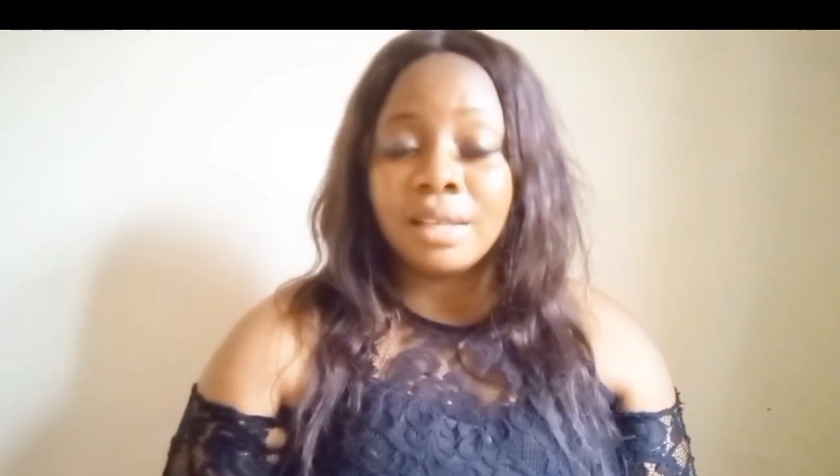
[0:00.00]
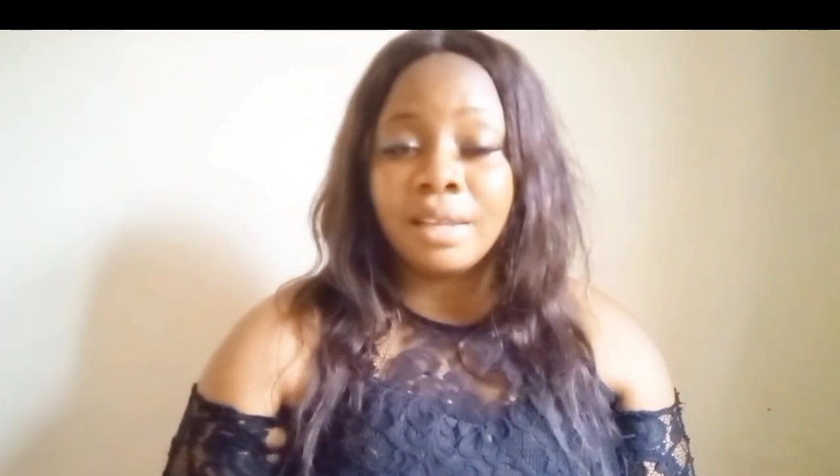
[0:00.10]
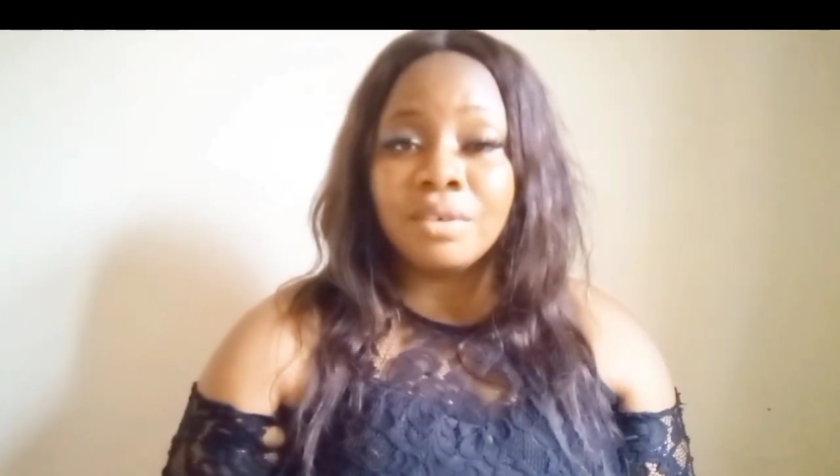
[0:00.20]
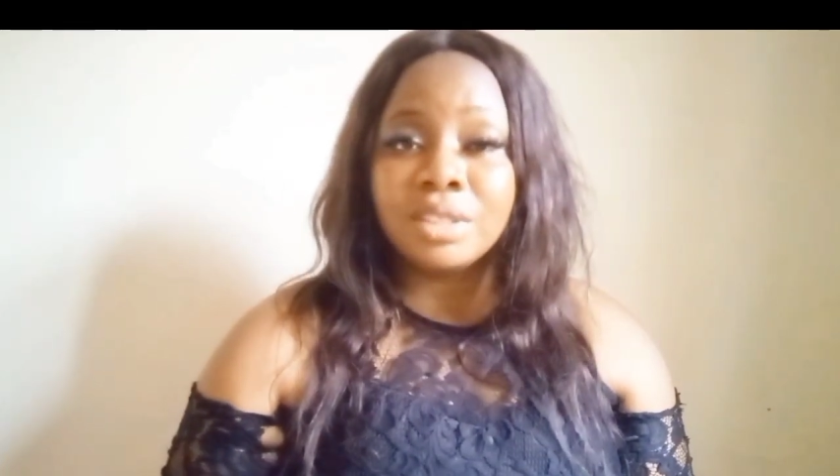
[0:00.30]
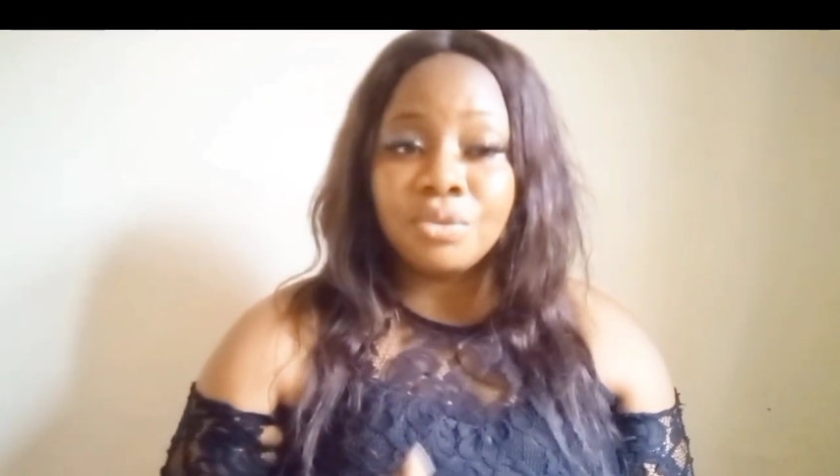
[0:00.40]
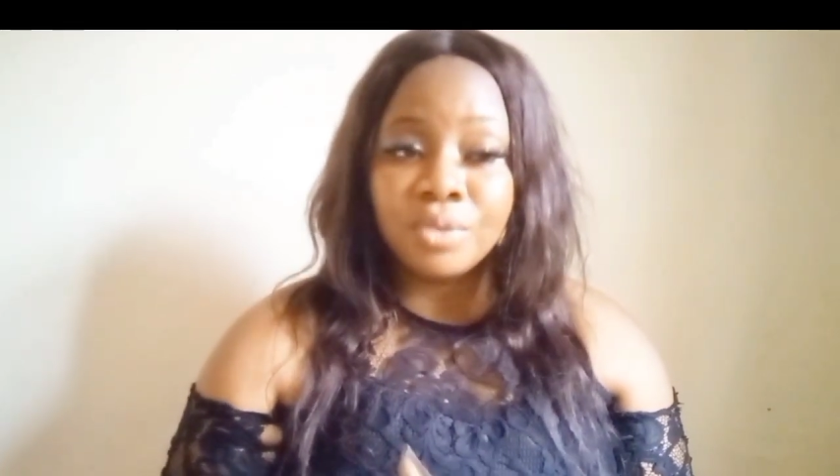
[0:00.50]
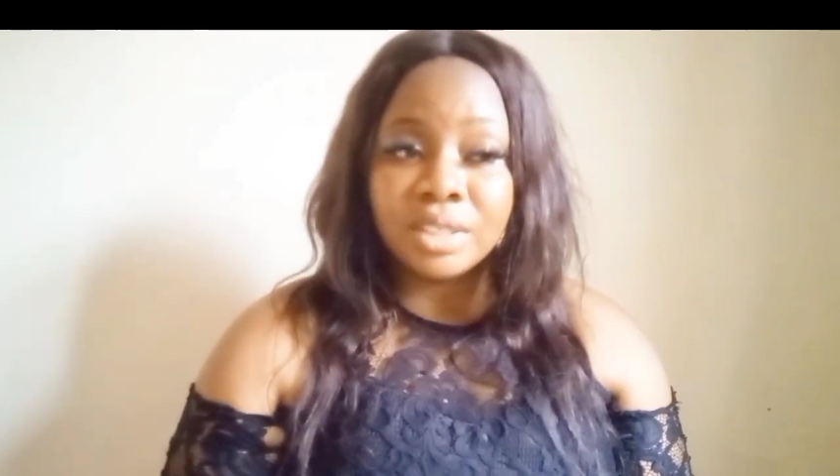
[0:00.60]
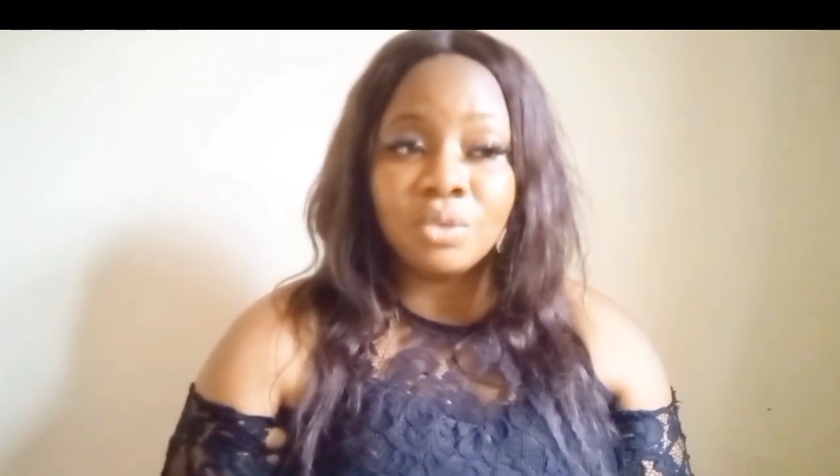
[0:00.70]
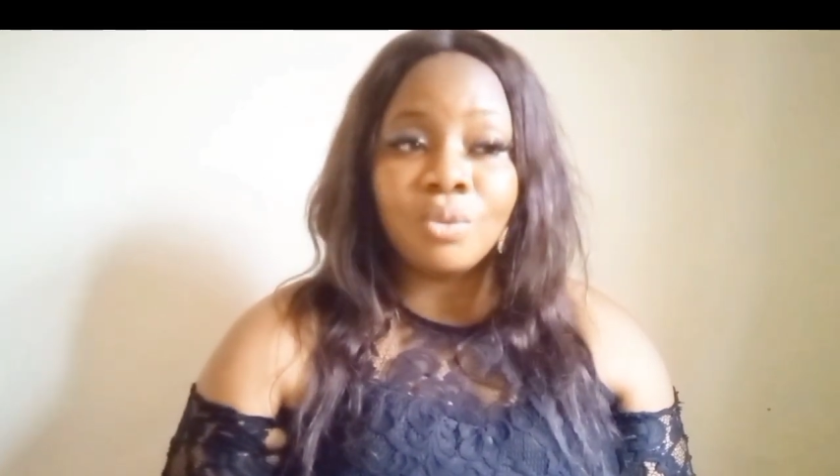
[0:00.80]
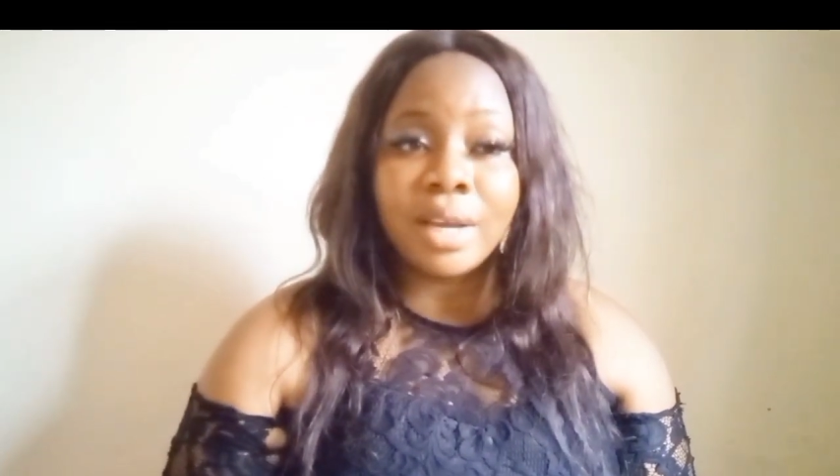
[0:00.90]
There is a
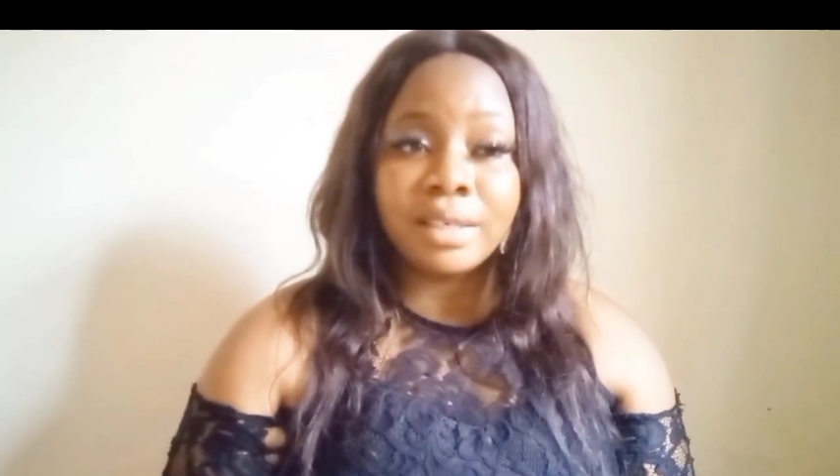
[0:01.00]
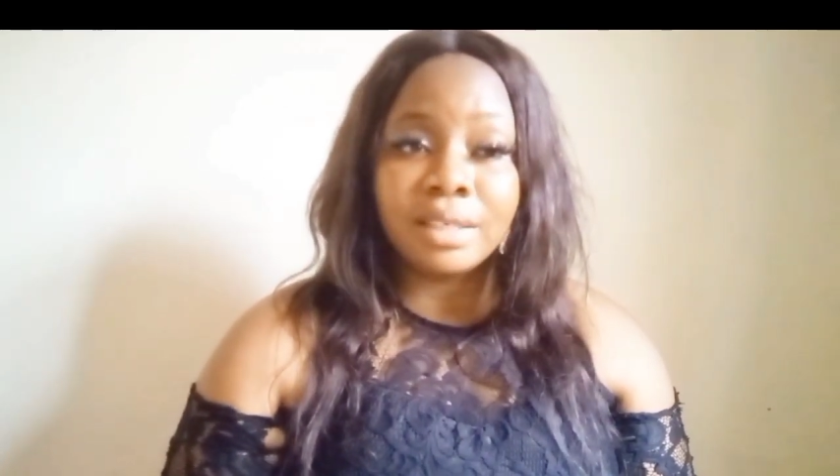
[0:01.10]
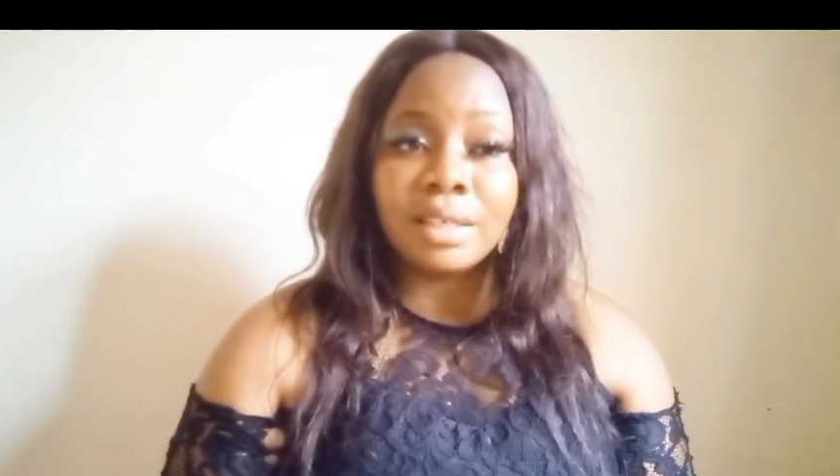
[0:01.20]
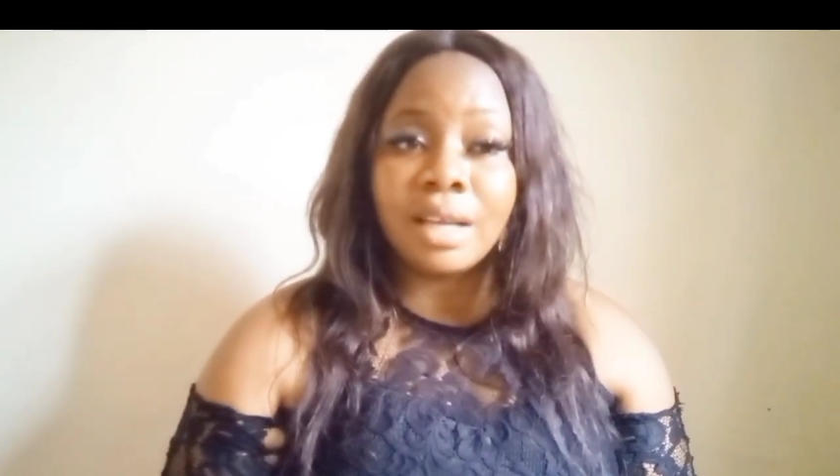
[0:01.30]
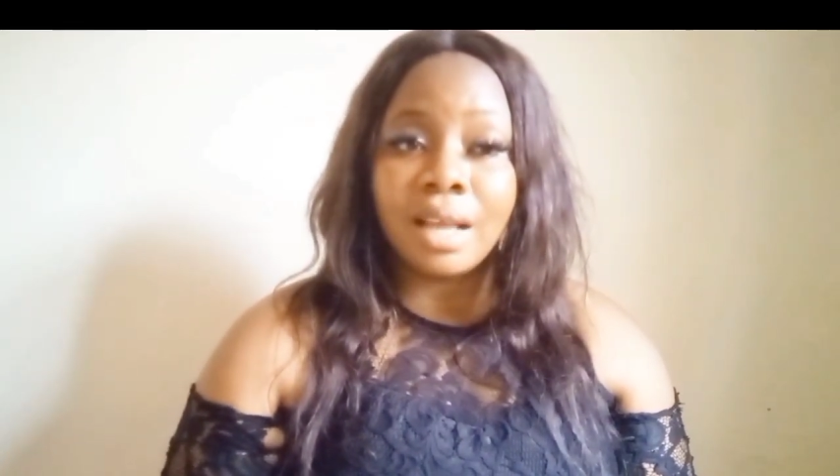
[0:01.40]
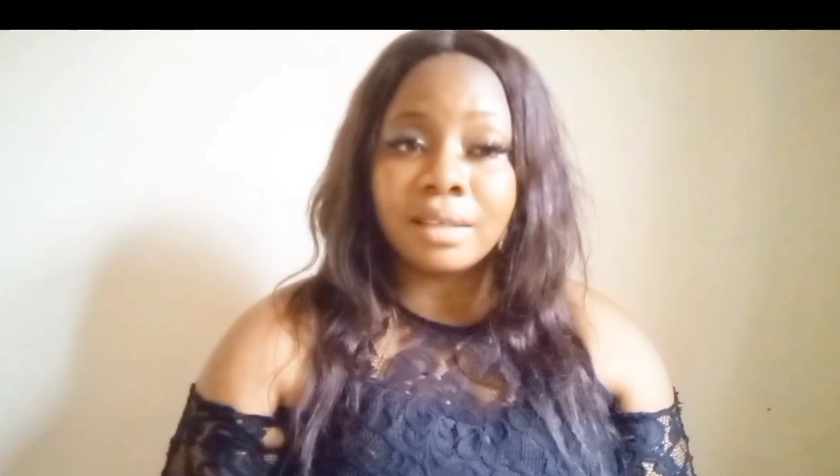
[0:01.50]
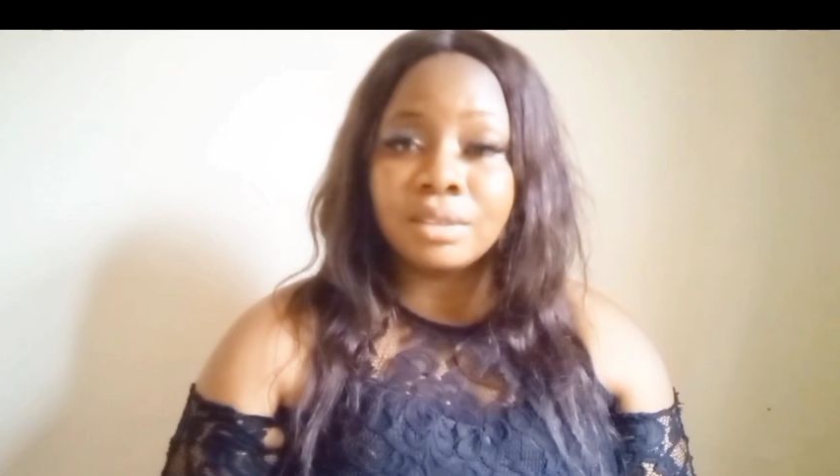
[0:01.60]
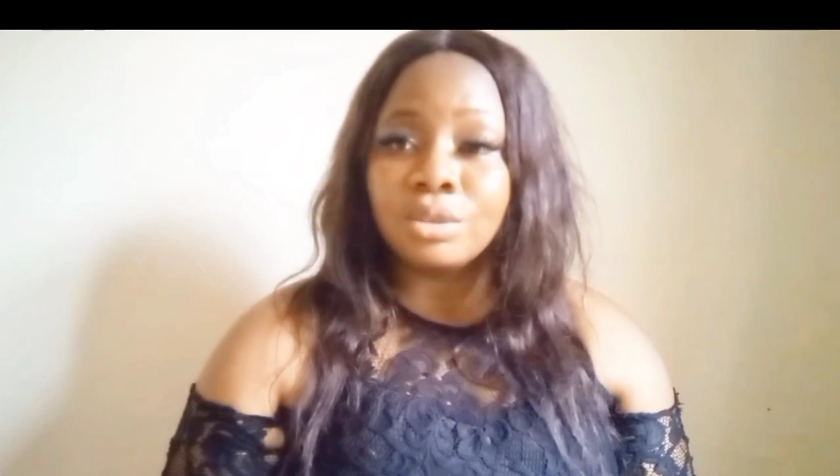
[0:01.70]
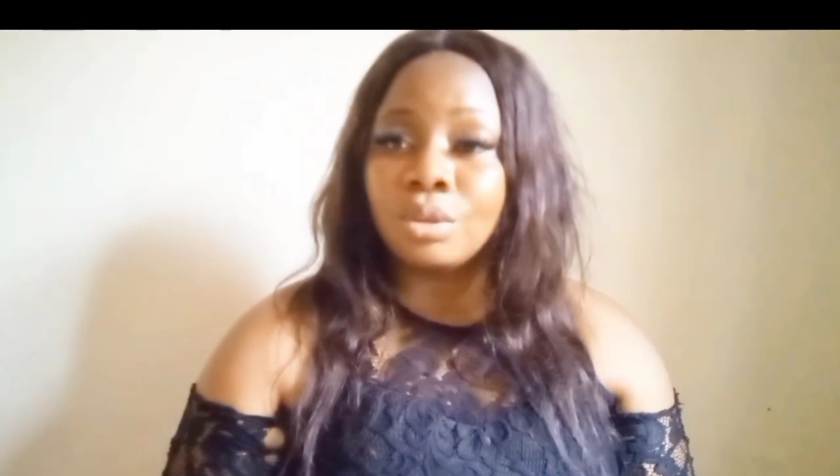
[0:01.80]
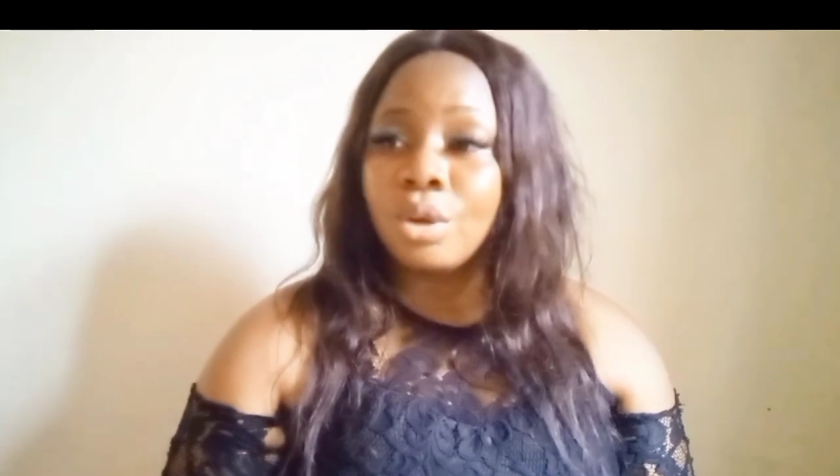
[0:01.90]
reason why they
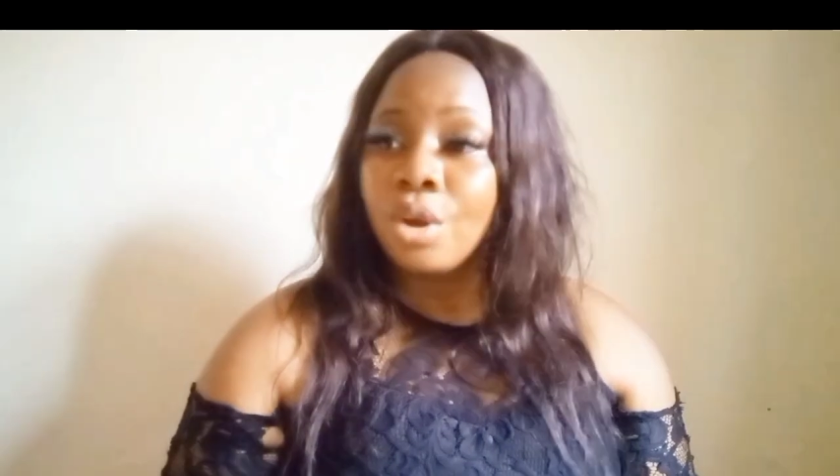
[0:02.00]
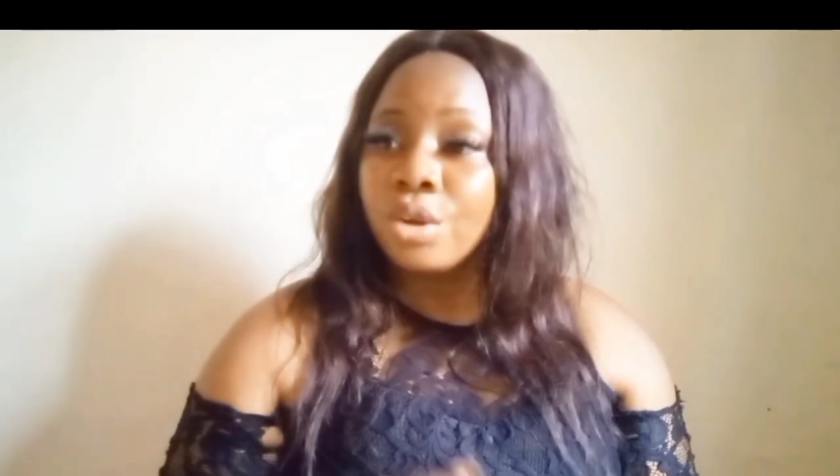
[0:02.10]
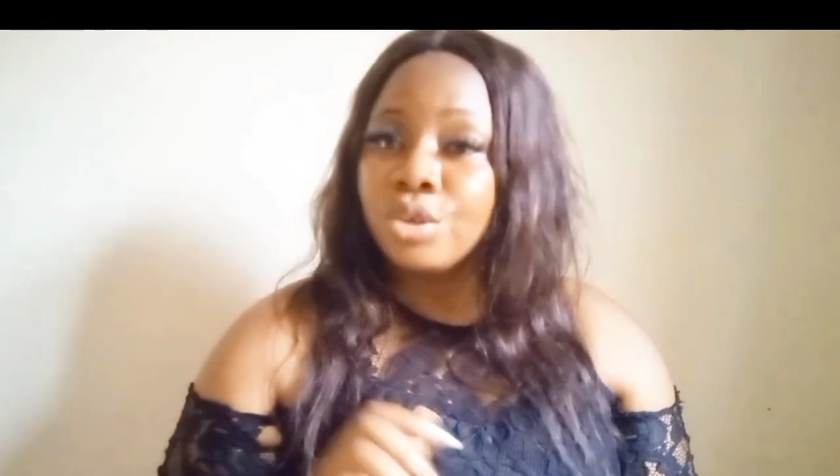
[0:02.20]
ask you